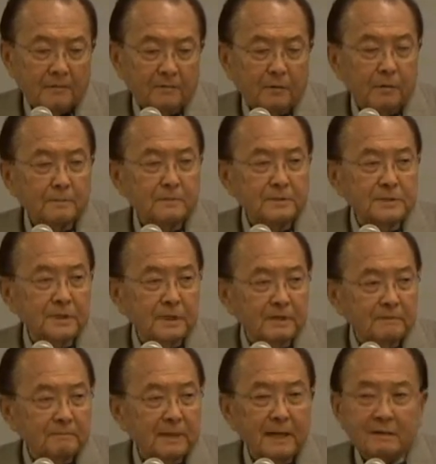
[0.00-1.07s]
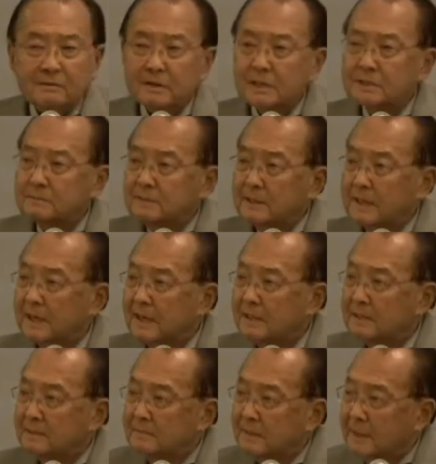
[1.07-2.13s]
4% of my regiment
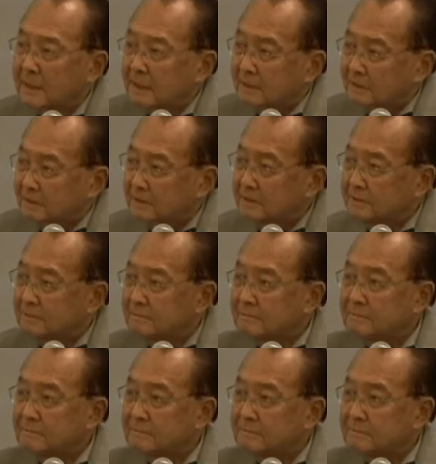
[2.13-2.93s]
had dependents.